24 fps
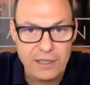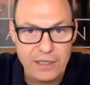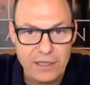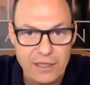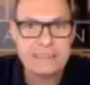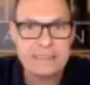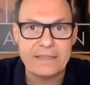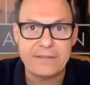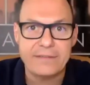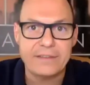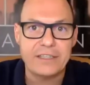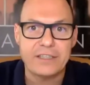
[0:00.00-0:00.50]
to
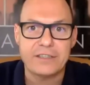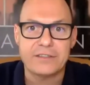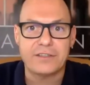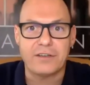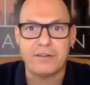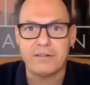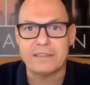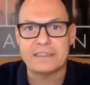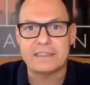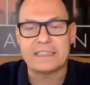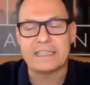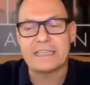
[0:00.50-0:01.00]
give her the
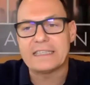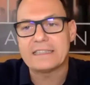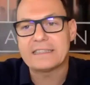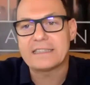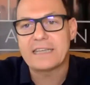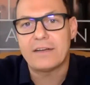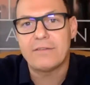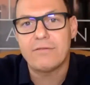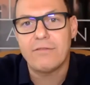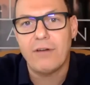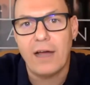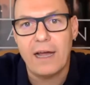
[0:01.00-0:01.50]
authority and
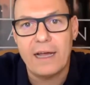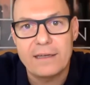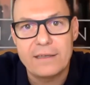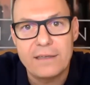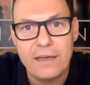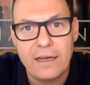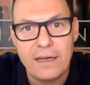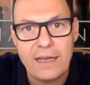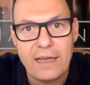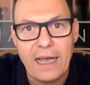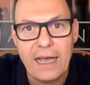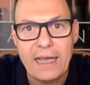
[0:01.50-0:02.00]
say, right,
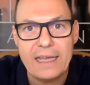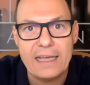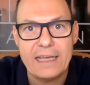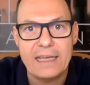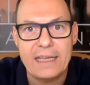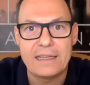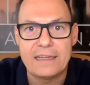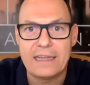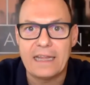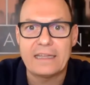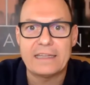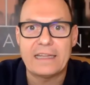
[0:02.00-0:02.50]
okay,
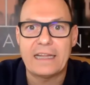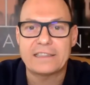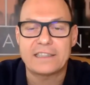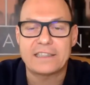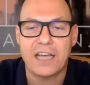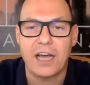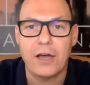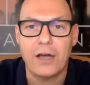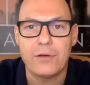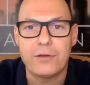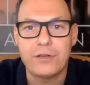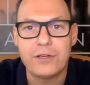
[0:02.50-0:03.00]
let's
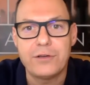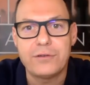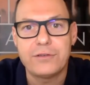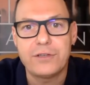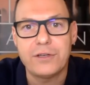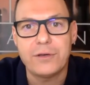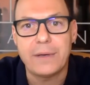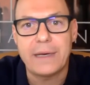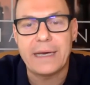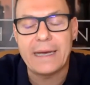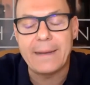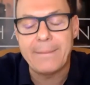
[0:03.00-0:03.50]
go, you do
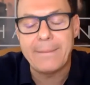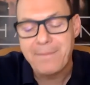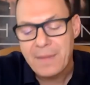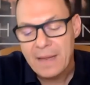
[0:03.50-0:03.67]
it.